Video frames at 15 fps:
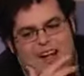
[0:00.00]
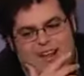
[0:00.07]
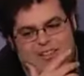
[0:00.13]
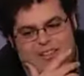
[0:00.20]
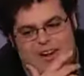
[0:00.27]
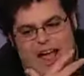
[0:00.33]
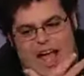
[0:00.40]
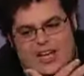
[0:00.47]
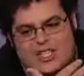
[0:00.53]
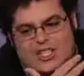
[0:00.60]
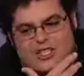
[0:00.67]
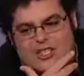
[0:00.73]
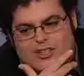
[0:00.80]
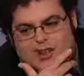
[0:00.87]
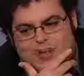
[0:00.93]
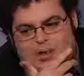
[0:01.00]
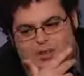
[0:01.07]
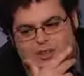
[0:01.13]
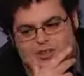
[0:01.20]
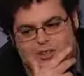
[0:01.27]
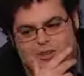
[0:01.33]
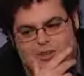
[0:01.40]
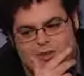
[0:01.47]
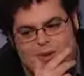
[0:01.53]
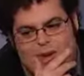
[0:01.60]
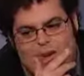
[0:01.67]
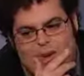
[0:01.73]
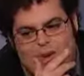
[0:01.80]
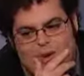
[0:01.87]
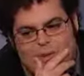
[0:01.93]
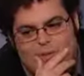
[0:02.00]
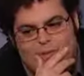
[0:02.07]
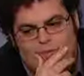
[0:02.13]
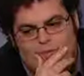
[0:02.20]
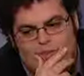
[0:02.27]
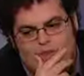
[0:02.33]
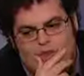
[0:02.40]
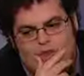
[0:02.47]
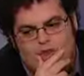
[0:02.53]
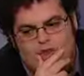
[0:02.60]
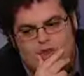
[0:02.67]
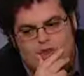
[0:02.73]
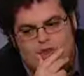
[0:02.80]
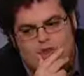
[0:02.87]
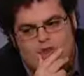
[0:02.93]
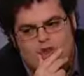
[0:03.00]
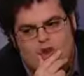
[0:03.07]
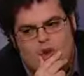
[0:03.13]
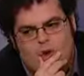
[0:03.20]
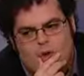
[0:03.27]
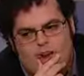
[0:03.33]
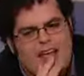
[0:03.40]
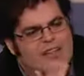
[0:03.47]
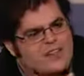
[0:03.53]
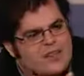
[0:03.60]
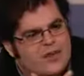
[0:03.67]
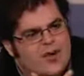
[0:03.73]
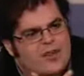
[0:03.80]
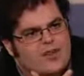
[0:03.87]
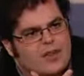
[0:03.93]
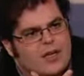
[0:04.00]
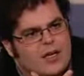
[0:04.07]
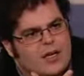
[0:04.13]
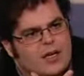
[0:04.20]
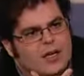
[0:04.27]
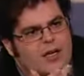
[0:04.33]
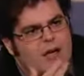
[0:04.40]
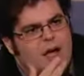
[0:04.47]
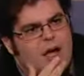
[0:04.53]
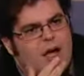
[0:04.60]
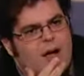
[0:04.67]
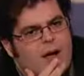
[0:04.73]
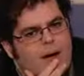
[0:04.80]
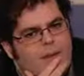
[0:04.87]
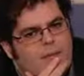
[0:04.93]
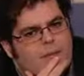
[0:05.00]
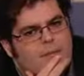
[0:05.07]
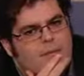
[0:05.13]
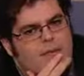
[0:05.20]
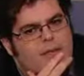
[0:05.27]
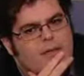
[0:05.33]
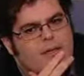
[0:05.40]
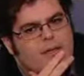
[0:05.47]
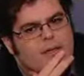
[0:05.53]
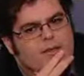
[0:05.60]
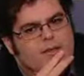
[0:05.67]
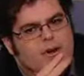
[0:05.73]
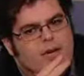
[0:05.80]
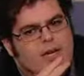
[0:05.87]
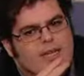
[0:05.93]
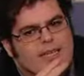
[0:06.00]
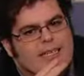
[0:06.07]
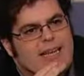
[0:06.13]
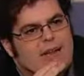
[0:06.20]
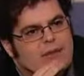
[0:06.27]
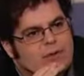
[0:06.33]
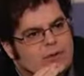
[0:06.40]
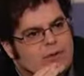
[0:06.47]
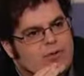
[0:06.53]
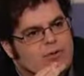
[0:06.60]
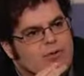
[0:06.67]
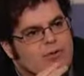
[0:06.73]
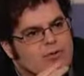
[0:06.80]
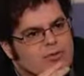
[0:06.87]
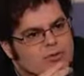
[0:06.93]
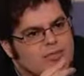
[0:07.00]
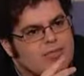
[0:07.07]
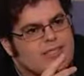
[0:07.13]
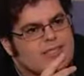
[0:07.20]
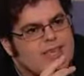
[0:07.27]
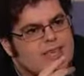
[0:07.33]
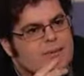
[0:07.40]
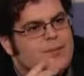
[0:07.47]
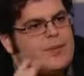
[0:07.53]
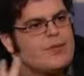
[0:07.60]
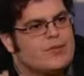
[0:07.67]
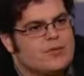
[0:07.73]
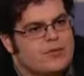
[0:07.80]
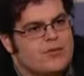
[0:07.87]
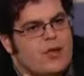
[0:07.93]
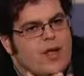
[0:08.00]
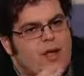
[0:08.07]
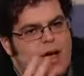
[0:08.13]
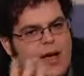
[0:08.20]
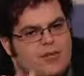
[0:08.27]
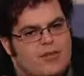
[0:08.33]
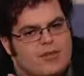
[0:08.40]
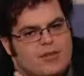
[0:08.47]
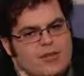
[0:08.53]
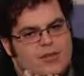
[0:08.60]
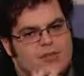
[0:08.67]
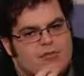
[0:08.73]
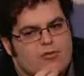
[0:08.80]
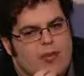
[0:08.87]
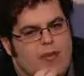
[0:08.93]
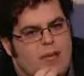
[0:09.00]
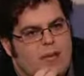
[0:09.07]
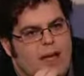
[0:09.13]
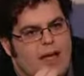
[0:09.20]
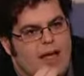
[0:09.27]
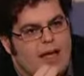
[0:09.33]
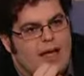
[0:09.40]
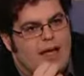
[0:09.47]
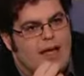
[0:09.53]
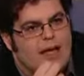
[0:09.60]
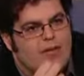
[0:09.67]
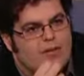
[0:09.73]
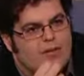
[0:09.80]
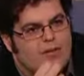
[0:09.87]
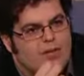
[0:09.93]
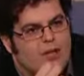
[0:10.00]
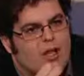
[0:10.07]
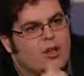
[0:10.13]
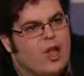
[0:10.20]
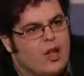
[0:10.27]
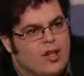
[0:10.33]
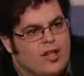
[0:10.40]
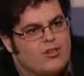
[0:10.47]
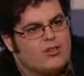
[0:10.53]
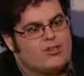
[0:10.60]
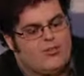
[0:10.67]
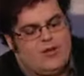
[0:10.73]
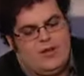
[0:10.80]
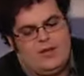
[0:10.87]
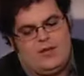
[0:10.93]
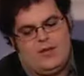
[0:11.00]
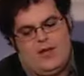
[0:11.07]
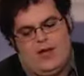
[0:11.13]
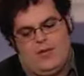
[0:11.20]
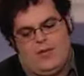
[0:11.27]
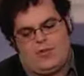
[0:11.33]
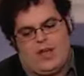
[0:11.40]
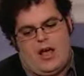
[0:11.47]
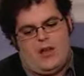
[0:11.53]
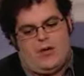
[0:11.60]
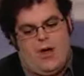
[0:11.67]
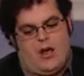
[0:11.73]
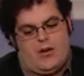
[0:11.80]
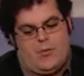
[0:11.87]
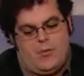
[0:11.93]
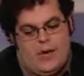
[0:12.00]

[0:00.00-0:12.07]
They're actually going to do the show next year, I think, starting in Denver, which is really exciting because obviously Trey and Matt have a long history mm-hmm. With Colorado.